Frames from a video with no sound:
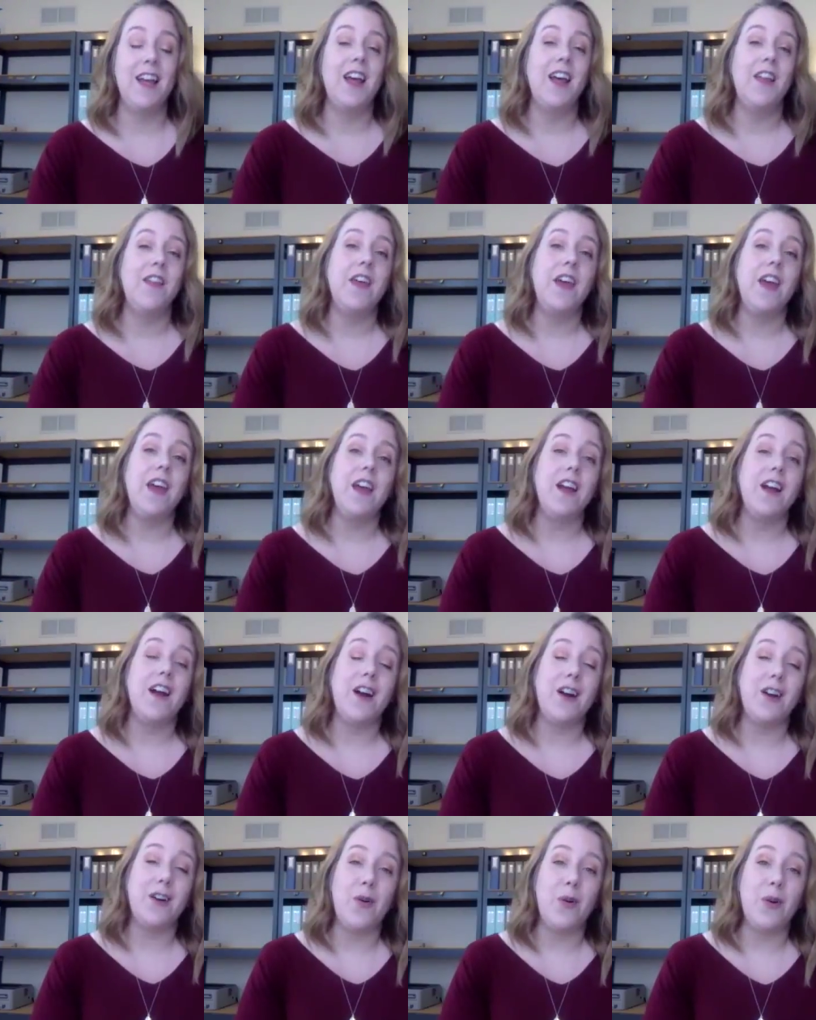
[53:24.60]
they
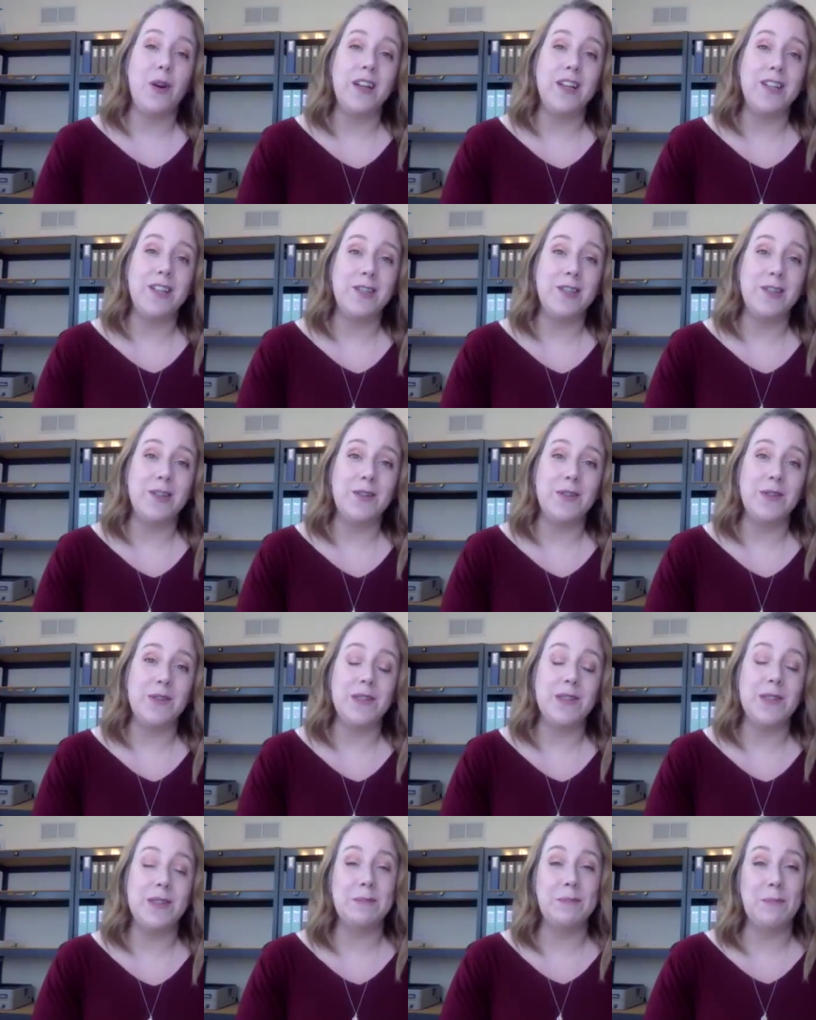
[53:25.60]
are going to
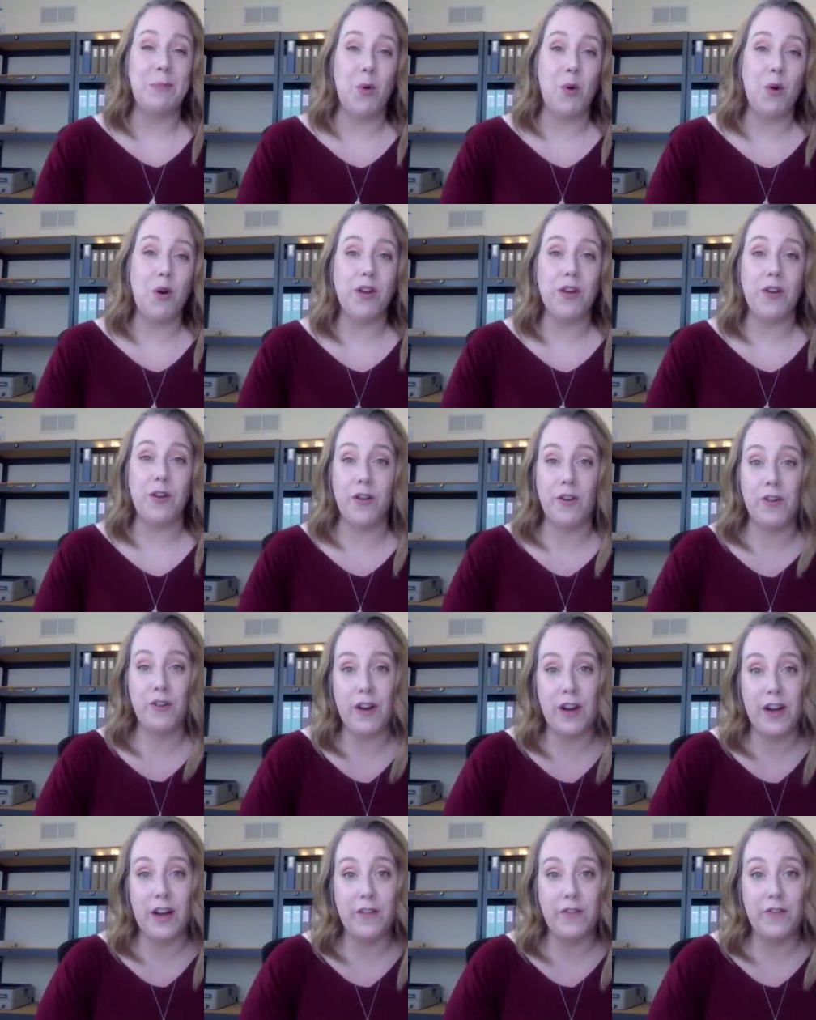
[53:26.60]
support your
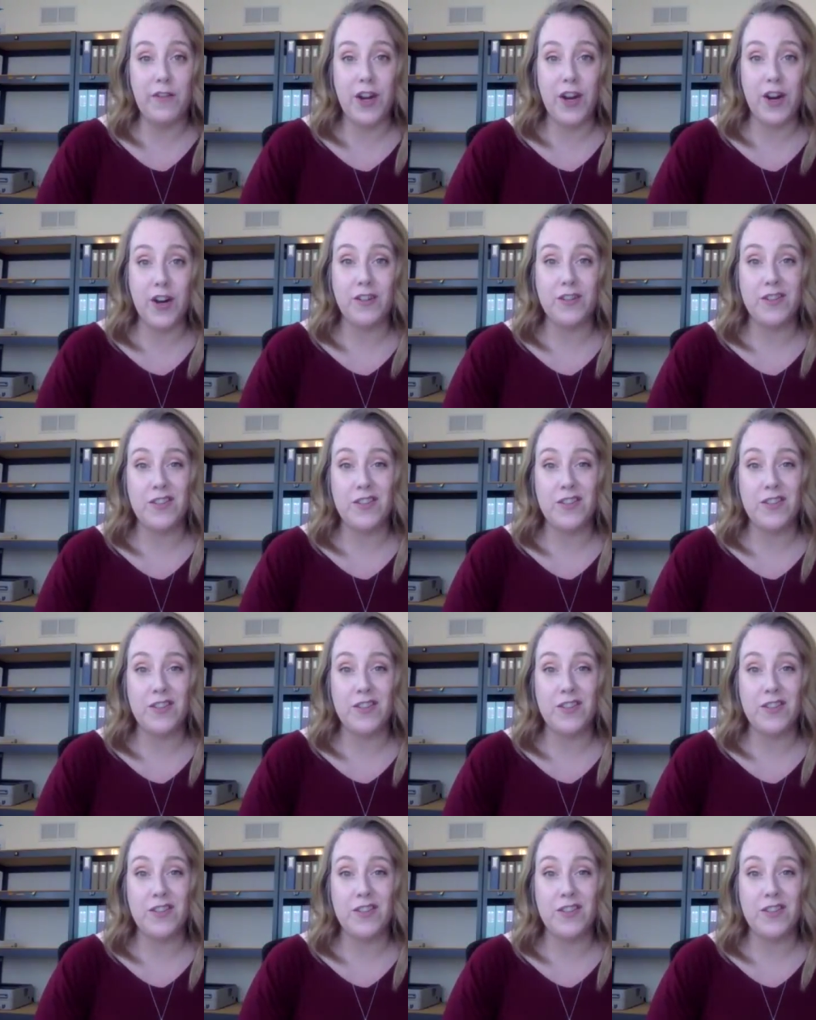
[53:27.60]
creative year.